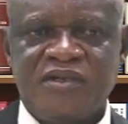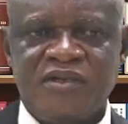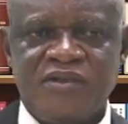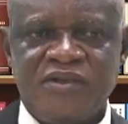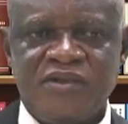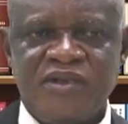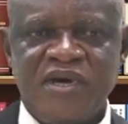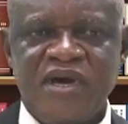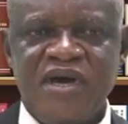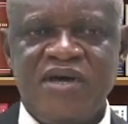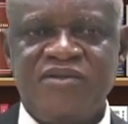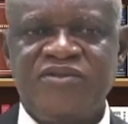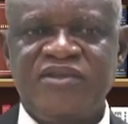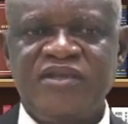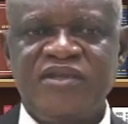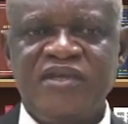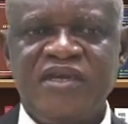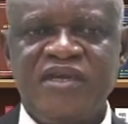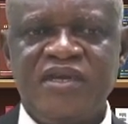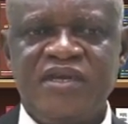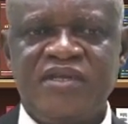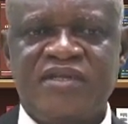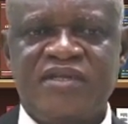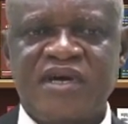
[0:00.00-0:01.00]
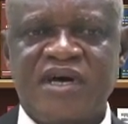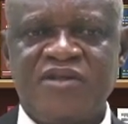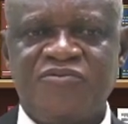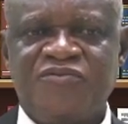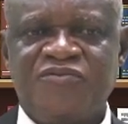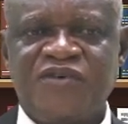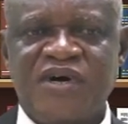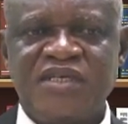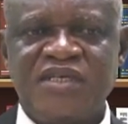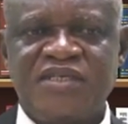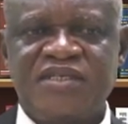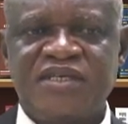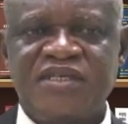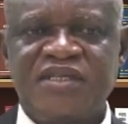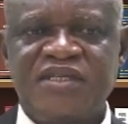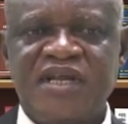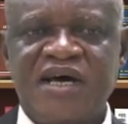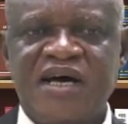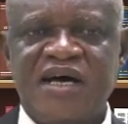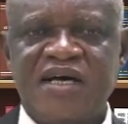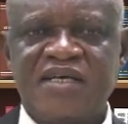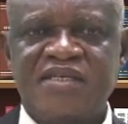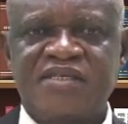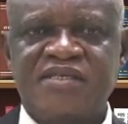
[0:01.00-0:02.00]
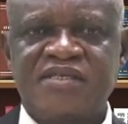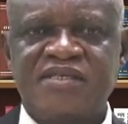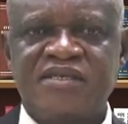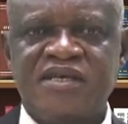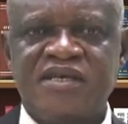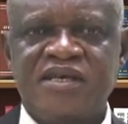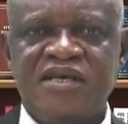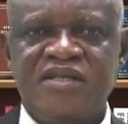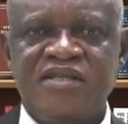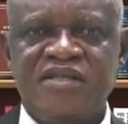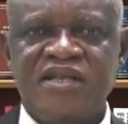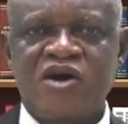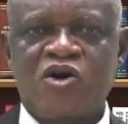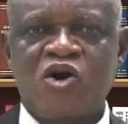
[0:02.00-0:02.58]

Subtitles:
Then it can function as the